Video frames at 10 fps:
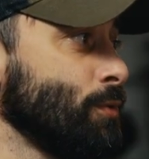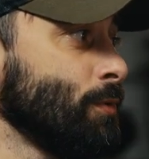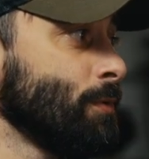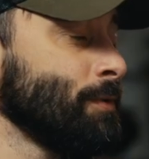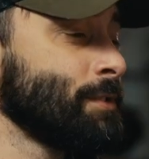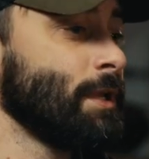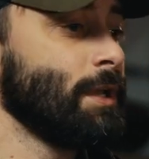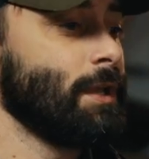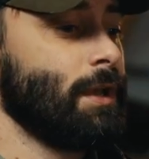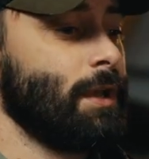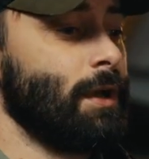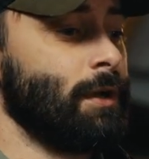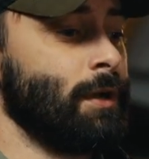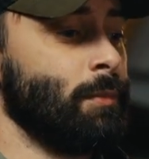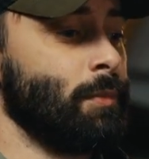tools,
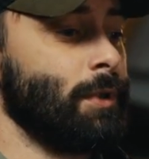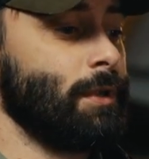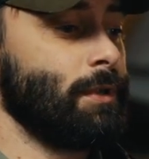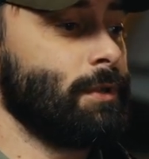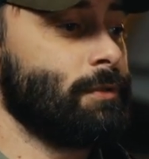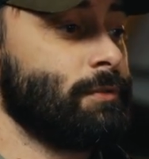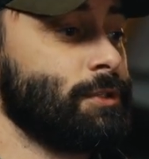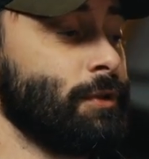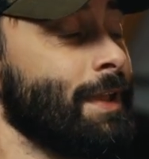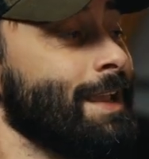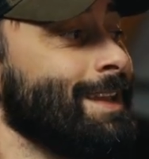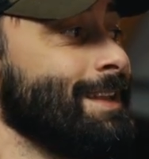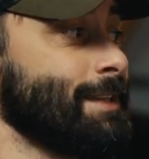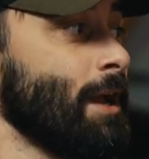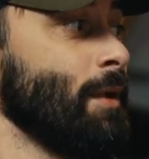so that
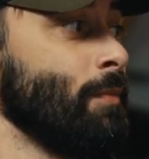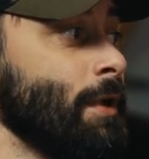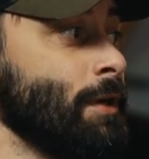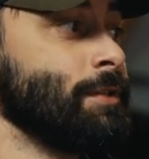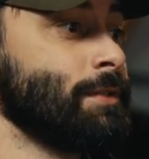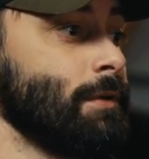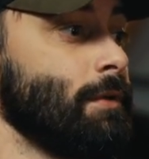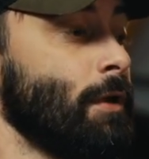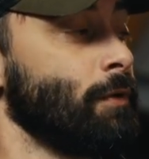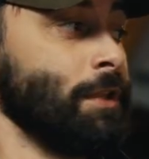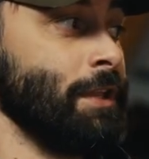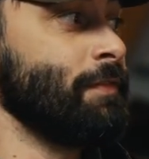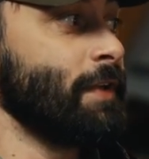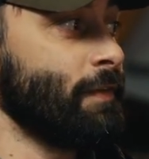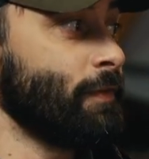anytime there's a
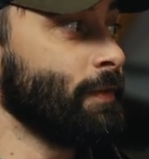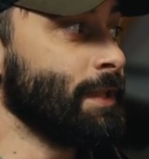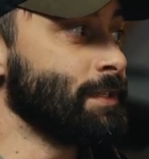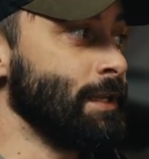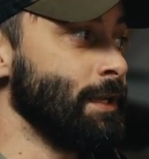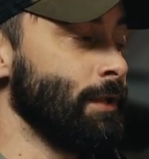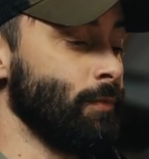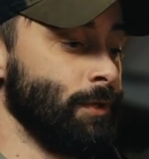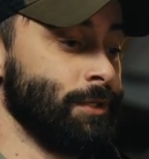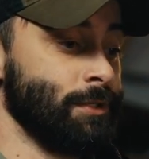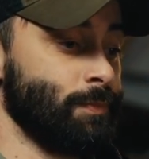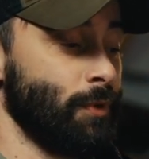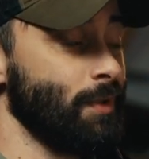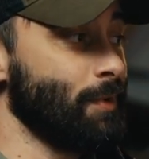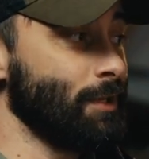relief effort that's needed, which is
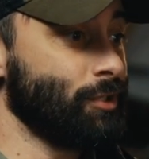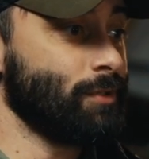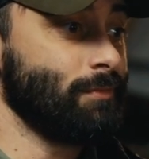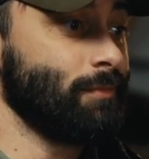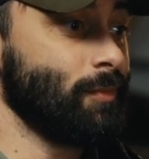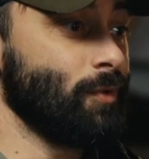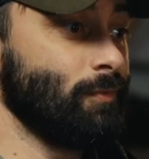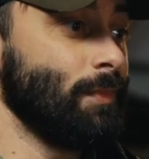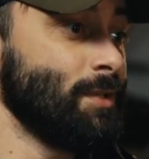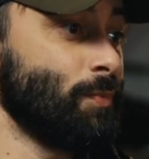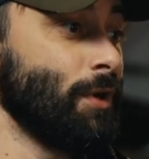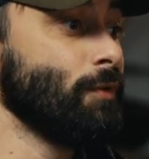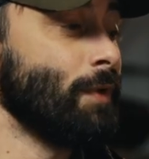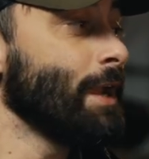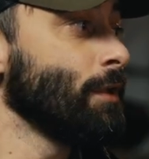it's pretty
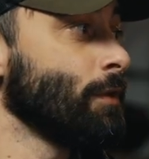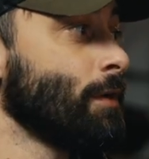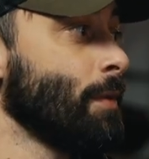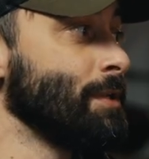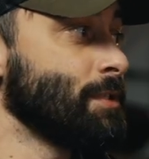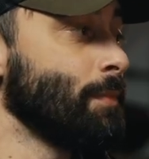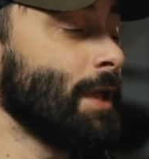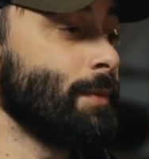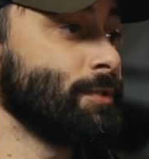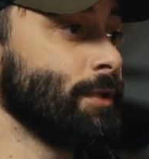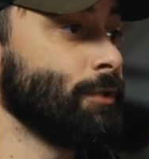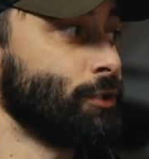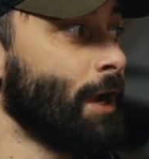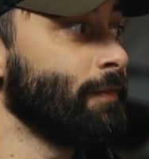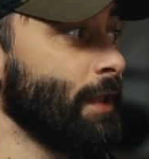regular. I mean, sometimes they'll
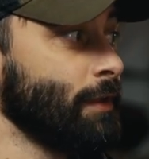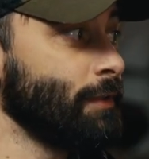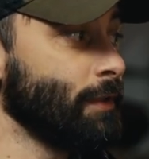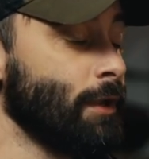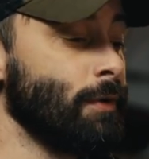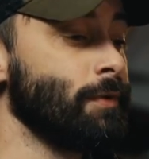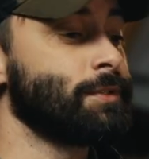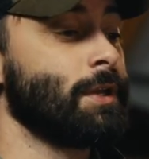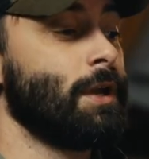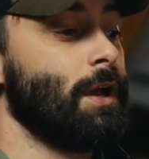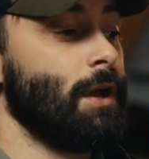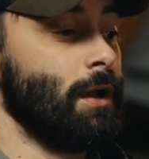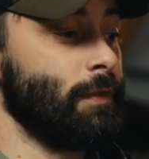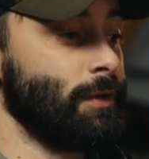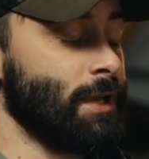drive down to the coast.
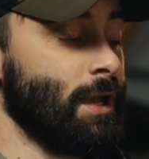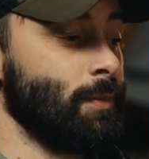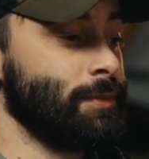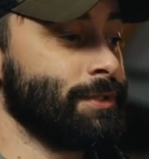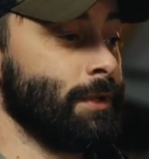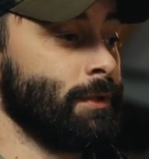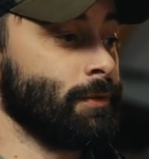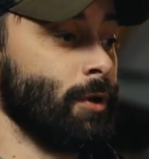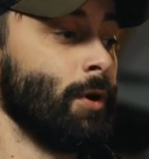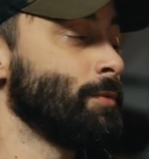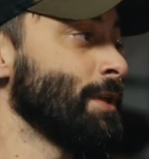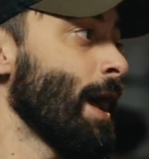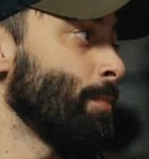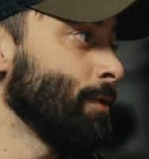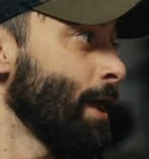Other times they'll go up to
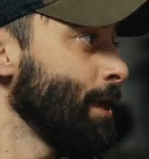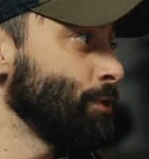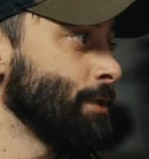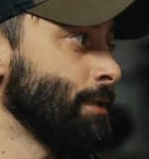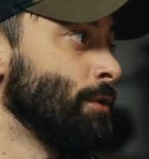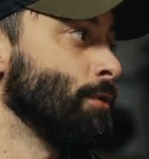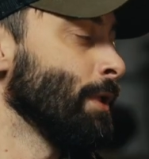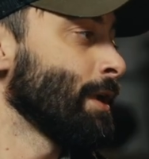Appalachia and do